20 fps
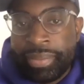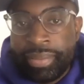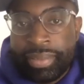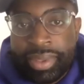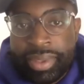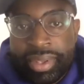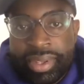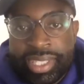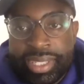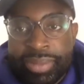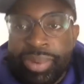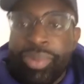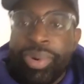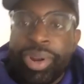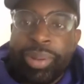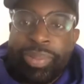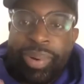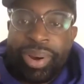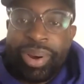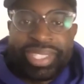some of What Up
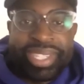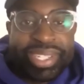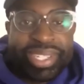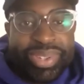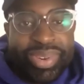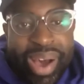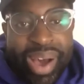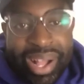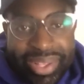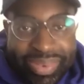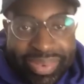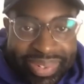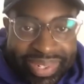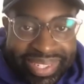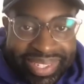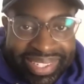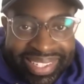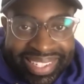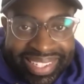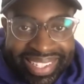RG's New Hollywood
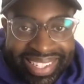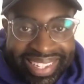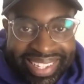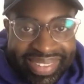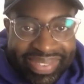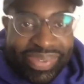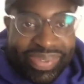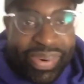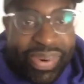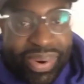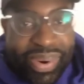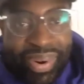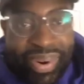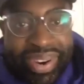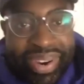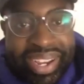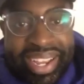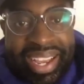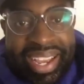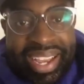for
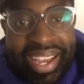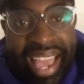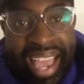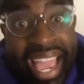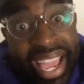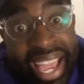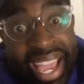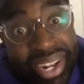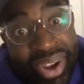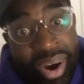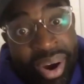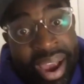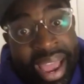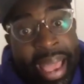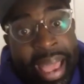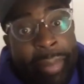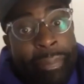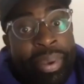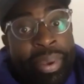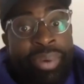A&R
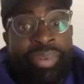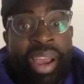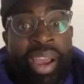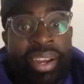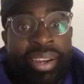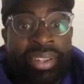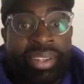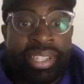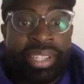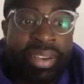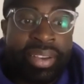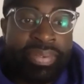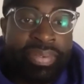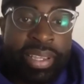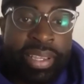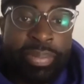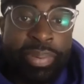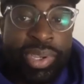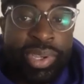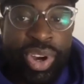at Epic Records, like a
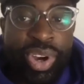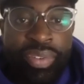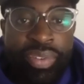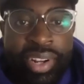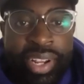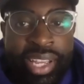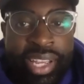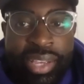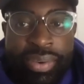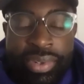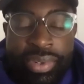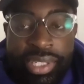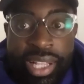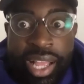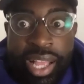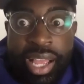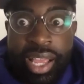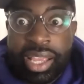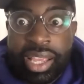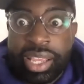VP over there. He was
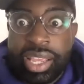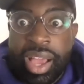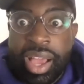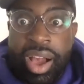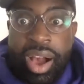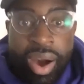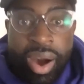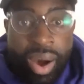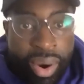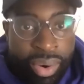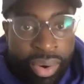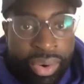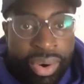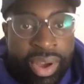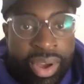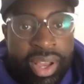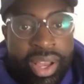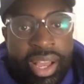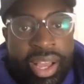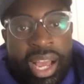like, yo,
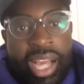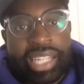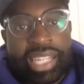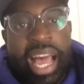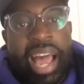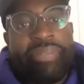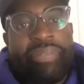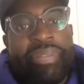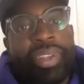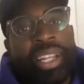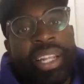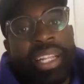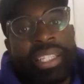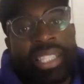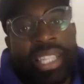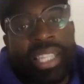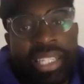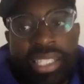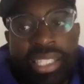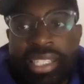because I feel an
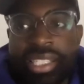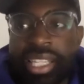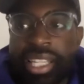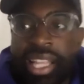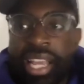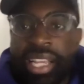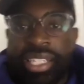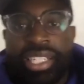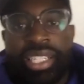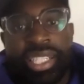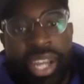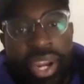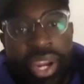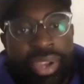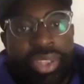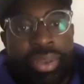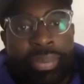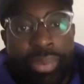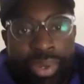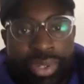intention to like share
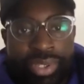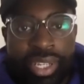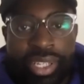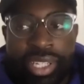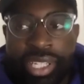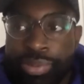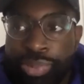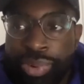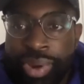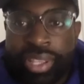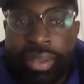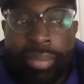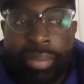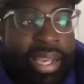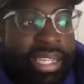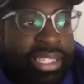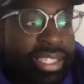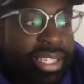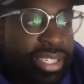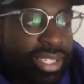the music, to spread the
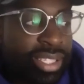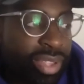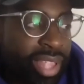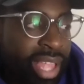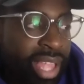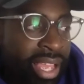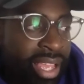message so that